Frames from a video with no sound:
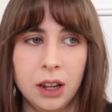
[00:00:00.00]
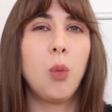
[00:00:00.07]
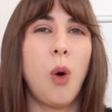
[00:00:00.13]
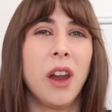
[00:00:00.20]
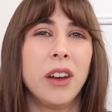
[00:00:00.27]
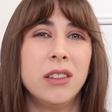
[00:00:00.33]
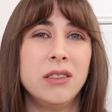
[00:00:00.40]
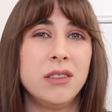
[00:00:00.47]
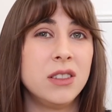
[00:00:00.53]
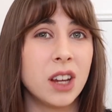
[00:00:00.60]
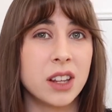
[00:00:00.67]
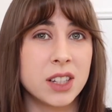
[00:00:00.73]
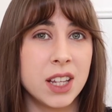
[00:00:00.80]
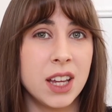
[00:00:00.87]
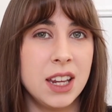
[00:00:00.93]
One
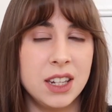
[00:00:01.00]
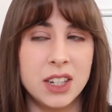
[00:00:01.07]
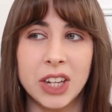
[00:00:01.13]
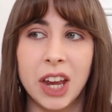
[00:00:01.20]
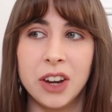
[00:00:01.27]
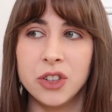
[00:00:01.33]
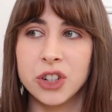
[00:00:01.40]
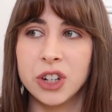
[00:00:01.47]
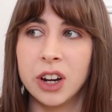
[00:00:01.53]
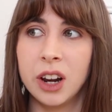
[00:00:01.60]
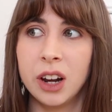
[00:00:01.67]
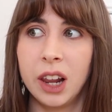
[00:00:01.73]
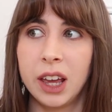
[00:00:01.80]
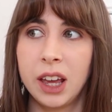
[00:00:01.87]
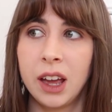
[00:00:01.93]
does it
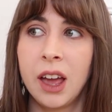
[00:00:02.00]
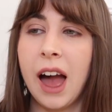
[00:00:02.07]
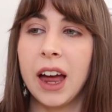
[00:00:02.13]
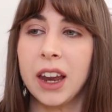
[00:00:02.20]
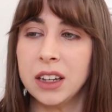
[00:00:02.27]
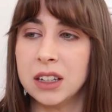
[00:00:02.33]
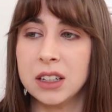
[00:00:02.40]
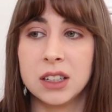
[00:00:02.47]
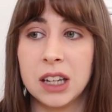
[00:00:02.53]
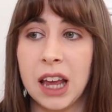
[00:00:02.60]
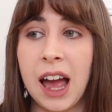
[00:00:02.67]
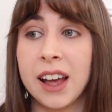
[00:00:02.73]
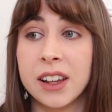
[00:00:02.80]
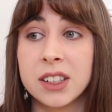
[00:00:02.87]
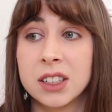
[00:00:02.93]
intentionally and
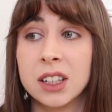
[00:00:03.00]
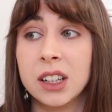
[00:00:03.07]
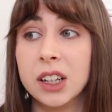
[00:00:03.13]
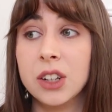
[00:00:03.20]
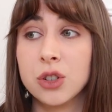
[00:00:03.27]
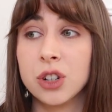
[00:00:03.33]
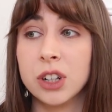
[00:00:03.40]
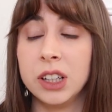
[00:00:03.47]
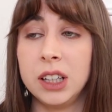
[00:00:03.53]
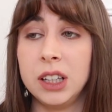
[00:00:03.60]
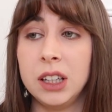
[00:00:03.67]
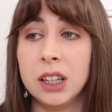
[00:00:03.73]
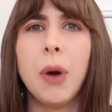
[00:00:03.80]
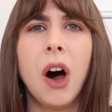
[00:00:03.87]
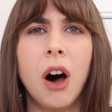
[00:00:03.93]
has to
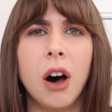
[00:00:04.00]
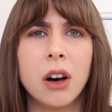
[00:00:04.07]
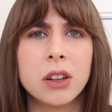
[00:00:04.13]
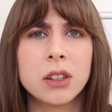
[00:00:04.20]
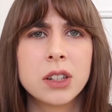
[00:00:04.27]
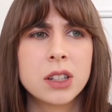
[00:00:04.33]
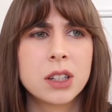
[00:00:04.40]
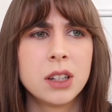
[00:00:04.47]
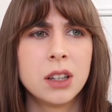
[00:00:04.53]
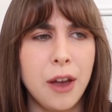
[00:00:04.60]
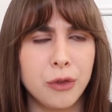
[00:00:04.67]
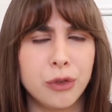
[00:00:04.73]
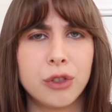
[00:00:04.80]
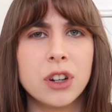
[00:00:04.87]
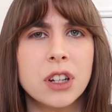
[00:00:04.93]
literally pass
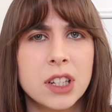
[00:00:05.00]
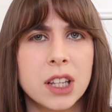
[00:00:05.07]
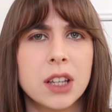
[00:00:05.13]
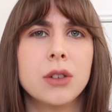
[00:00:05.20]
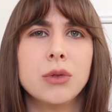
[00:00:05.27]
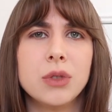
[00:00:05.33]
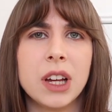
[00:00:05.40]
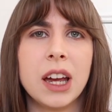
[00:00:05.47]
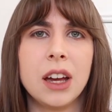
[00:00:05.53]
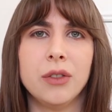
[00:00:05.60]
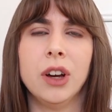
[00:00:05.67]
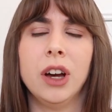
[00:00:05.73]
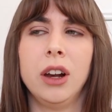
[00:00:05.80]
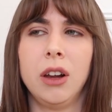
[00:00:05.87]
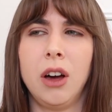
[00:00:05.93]
every single day
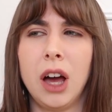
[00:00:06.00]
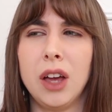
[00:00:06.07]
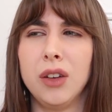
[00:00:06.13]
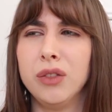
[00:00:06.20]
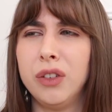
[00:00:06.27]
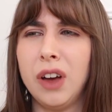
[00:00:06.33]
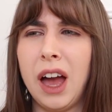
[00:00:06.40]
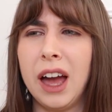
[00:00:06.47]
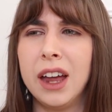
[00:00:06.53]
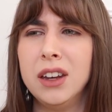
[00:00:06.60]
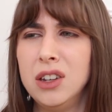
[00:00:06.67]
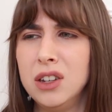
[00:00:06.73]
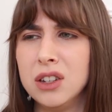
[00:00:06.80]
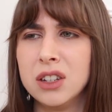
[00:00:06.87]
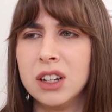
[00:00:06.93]
of her life
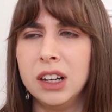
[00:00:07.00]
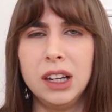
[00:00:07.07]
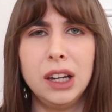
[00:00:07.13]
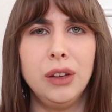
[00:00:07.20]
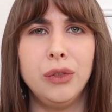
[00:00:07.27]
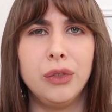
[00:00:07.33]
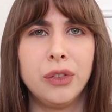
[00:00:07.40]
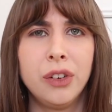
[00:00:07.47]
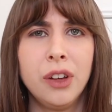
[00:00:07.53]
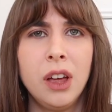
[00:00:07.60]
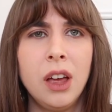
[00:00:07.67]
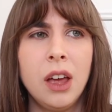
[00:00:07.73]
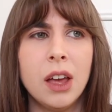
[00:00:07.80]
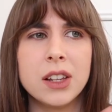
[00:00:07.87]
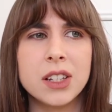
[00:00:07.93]
and live
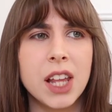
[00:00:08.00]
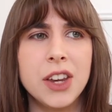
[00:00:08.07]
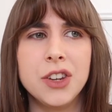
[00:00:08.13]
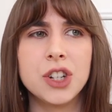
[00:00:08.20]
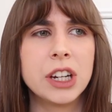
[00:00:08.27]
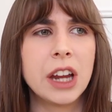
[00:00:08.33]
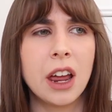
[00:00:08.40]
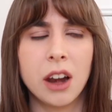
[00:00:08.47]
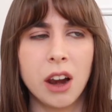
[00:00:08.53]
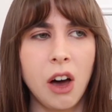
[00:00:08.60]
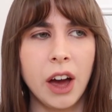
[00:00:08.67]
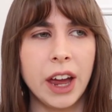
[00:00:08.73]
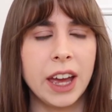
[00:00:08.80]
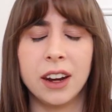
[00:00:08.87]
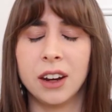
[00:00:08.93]
essentially a
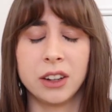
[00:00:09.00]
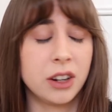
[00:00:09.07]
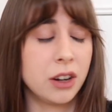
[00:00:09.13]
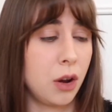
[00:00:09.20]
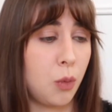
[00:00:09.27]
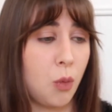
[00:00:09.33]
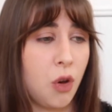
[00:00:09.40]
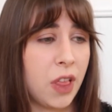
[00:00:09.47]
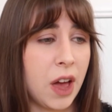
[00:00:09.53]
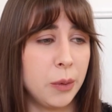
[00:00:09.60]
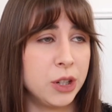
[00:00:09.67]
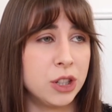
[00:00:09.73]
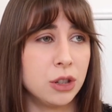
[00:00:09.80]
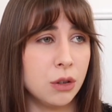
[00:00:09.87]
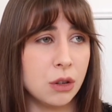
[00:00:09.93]
lie, and I don't know what that
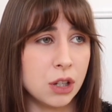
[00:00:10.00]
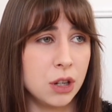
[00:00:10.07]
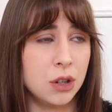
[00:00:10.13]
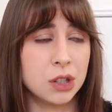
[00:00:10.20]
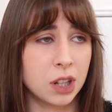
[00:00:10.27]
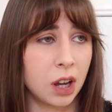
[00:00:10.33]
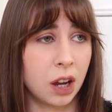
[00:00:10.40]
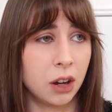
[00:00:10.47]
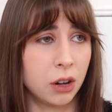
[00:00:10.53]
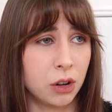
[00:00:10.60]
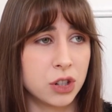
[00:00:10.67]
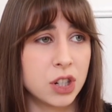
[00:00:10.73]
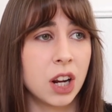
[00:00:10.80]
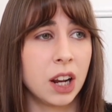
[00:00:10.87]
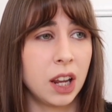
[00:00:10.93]
would do to you
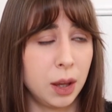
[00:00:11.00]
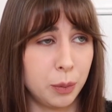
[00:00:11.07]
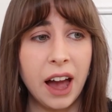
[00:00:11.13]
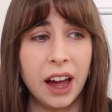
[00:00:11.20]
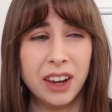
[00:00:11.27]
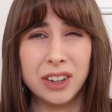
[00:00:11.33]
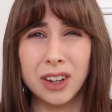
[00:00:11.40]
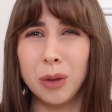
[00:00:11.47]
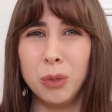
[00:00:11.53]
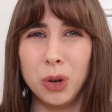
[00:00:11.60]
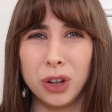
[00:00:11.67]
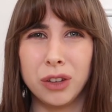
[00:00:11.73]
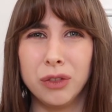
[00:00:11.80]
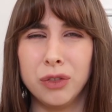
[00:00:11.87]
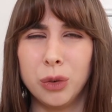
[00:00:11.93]
psychologically, and I'm
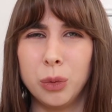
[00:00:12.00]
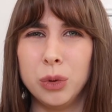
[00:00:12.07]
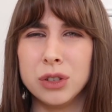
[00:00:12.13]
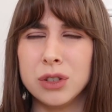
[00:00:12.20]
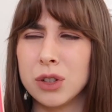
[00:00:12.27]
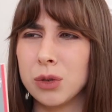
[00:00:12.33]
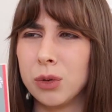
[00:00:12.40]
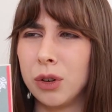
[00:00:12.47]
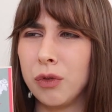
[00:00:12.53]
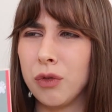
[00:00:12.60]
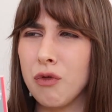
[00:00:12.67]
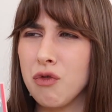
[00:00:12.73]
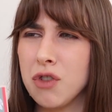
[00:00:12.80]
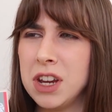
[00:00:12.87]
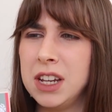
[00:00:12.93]
looking forward to sort
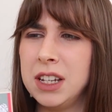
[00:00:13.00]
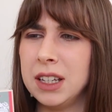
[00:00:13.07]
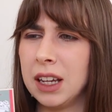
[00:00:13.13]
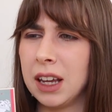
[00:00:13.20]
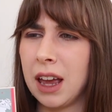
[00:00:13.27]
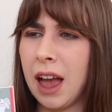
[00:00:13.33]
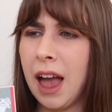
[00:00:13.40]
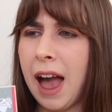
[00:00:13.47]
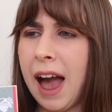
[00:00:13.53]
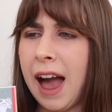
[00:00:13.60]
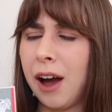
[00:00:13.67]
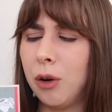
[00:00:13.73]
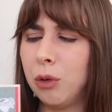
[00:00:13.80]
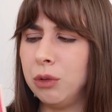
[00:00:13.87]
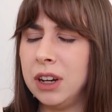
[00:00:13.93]
of reading
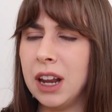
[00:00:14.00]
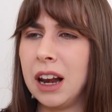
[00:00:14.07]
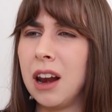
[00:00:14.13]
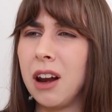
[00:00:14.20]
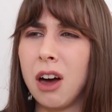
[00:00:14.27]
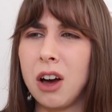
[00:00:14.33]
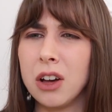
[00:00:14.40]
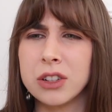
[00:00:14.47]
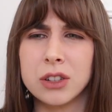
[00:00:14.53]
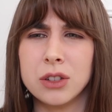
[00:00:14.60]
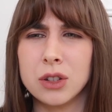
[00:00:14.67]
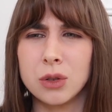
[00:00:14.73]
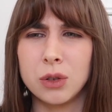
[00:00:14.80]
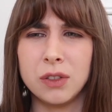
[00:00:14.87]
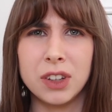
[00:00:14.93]
how Nella
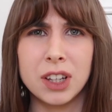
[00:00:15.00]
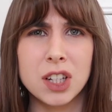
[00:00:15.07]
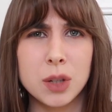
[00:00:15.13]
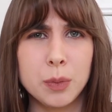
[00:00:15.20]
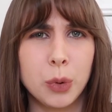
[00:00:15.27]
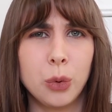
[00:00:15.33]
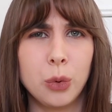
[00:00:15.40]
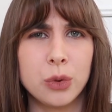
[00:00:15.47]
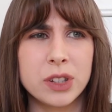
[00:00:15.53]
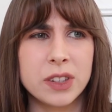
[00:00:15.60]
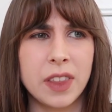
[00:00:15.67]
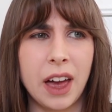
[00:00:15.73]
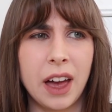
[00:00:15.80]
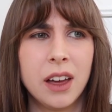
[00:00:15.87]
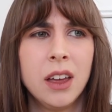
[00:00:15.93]
Larson sort of explores
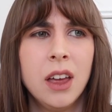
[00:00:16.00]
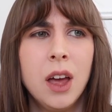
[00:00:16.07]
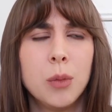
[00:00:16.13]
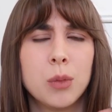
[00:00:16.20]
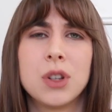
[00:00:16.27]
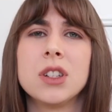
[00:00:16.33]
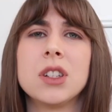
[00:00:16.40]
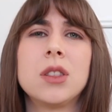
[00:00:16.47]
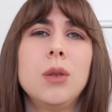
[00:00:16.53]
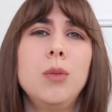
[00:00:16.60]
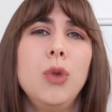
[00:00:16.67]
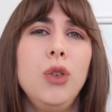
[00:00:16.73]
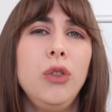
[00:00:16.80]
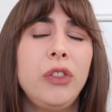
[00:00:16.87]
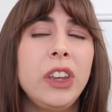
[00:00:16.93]
that, because the
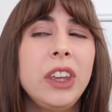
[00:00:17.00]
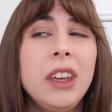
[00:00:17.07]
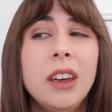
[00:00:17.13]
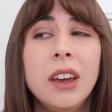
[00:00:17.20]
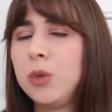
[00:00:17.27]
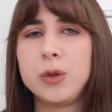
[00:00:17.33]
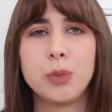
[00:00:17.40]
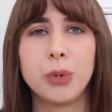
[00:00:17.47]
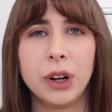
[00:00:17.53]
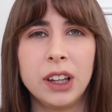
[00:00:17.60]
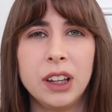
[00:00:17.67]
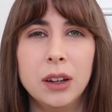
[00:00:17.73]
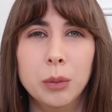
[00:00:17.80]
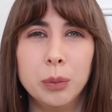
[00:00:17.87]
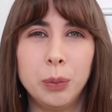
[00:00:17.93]
movie was
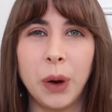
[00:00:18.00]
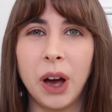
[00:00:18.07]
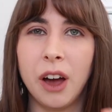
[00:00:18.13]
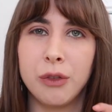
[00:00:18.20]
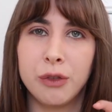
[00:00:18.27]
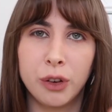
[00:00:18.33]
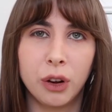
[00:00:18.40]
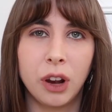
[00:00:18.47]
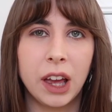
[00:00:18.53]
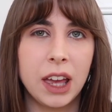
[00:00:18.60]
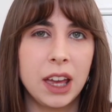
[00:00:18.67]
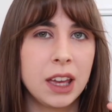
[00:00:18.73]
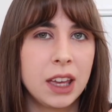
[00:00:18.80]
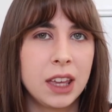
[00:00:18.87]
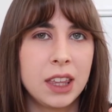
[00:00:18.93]
brilliant, but I feel
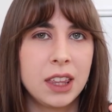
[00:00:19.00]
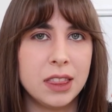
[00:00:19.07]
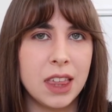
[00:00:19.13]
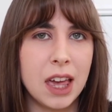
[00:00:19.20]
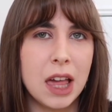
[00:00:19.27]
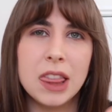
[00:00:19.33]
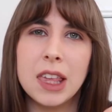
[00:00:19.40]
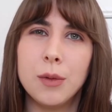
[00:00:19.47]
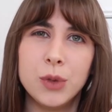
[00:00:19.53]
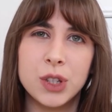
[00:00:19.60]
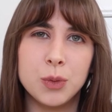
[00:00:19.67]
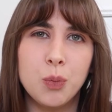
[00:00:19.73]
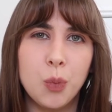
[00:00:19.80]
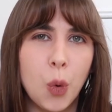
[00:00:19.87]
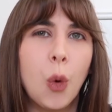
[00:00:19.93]
like there
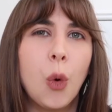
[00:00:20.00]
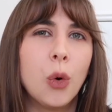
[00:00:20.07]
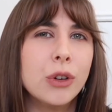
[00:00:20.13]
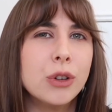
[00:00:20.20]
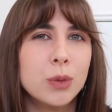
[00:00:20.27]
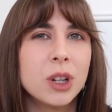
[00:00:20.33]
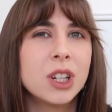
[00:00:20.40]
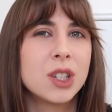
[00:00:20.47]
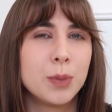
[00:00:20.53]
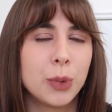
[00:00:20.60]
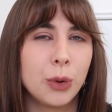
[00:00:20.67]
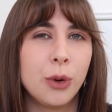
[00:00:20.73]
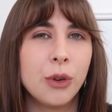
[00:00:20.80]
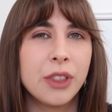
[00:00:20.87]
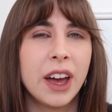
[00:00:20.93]
was more to
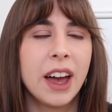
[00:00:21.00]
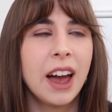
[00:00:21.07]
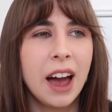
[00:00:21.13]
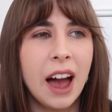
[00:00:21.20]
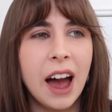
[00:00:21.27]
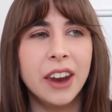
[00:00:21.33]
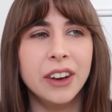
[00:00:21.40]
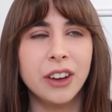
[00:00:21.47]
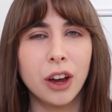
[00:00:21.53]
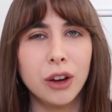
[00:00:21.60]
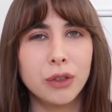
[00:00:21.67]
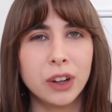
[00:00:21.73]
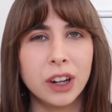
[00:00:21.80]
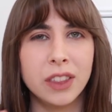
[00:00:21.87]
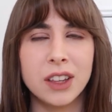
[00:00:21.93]
explore there, and
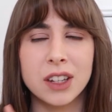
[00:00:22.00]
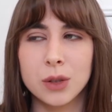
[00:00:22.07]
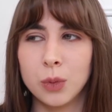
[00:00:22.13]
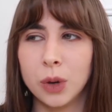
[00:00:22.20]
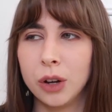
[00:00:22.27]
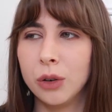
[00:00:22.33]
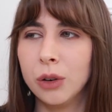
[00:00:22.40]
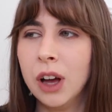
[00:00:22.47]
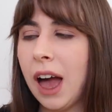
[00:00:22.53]
hopefully this will.